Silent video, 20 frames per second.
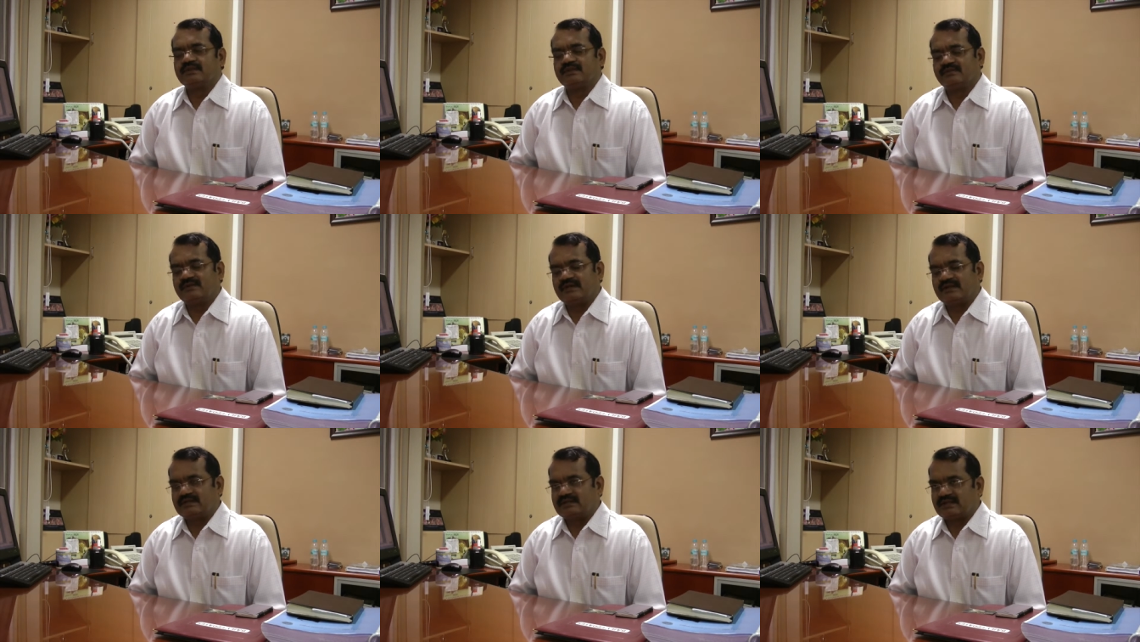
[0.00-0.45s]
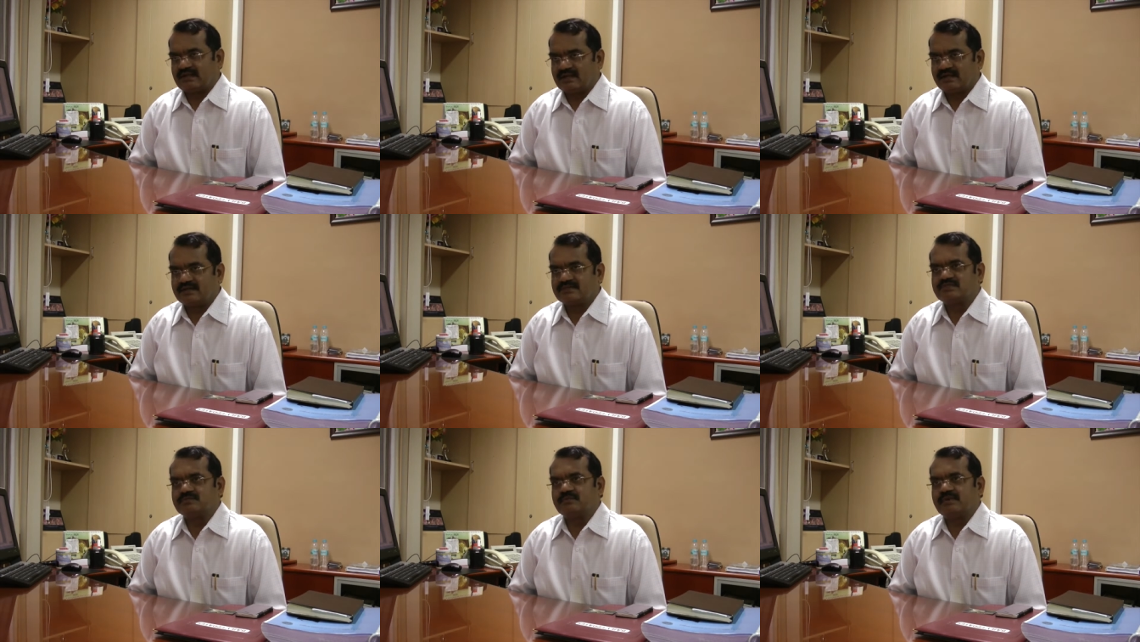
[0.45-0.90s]
wherein the
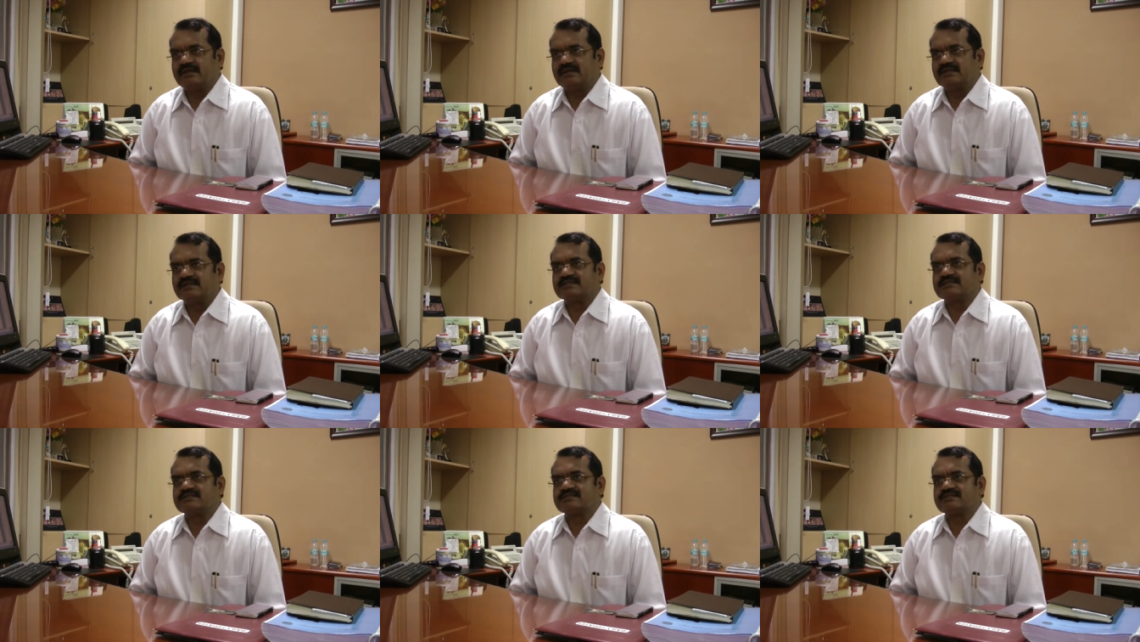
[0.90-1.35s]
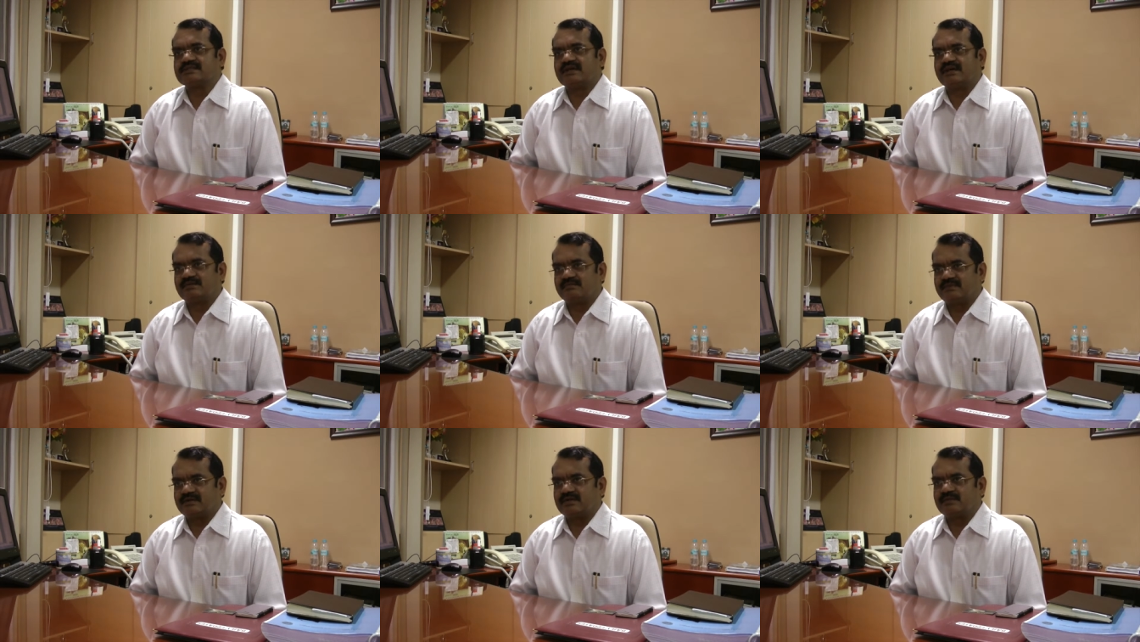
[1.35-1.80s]
launch by us,
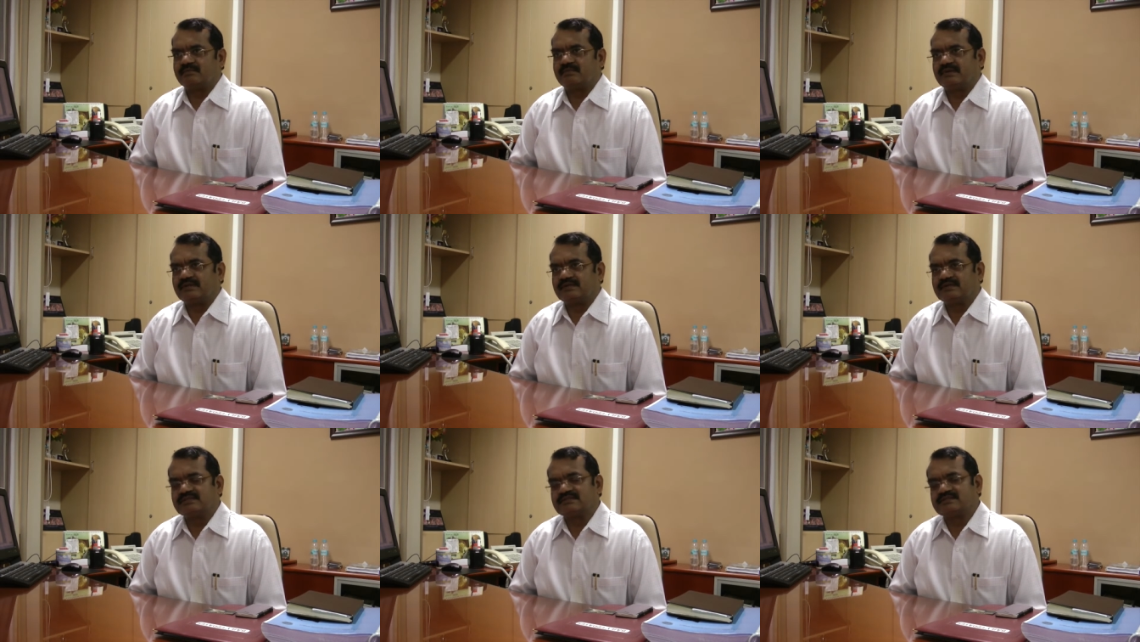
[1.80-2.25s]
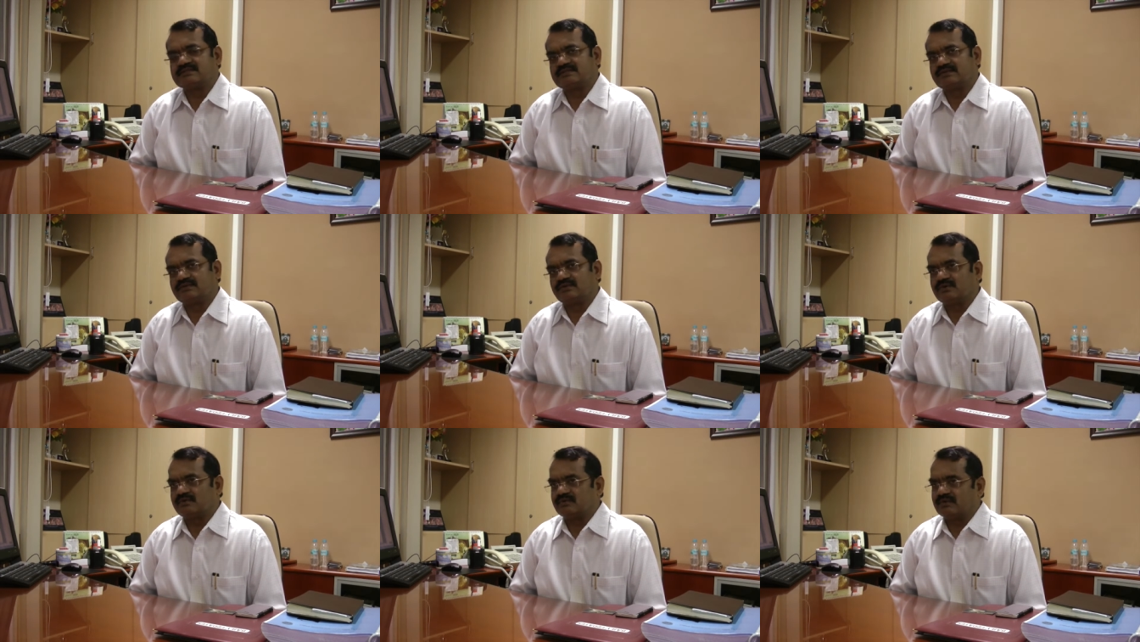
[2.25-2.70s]
orbiter by us,
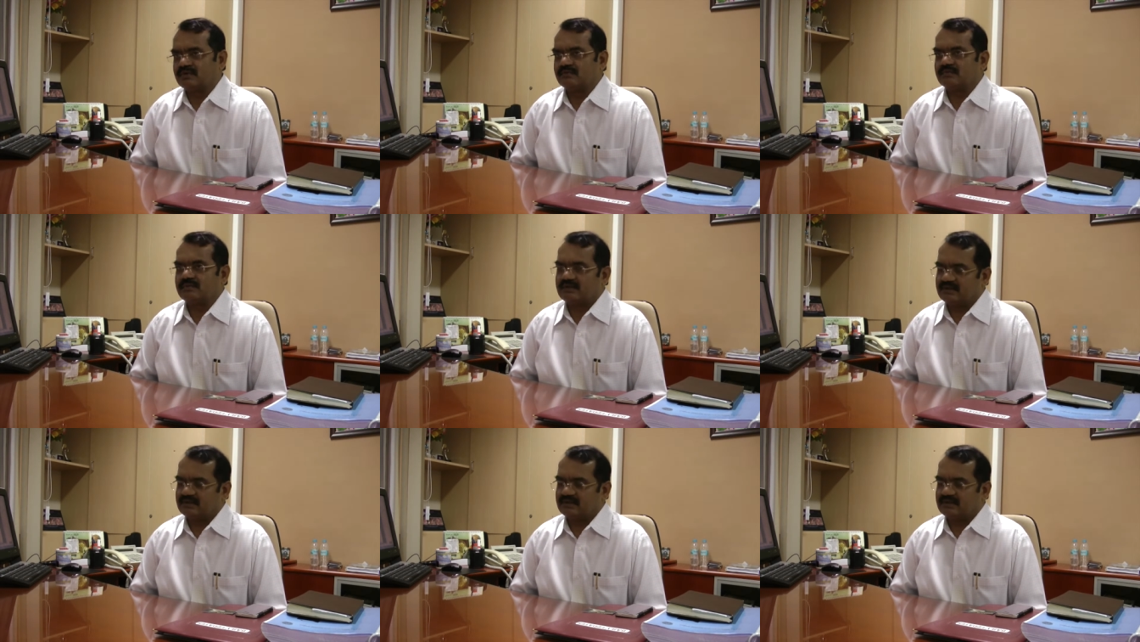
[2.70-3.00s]
rover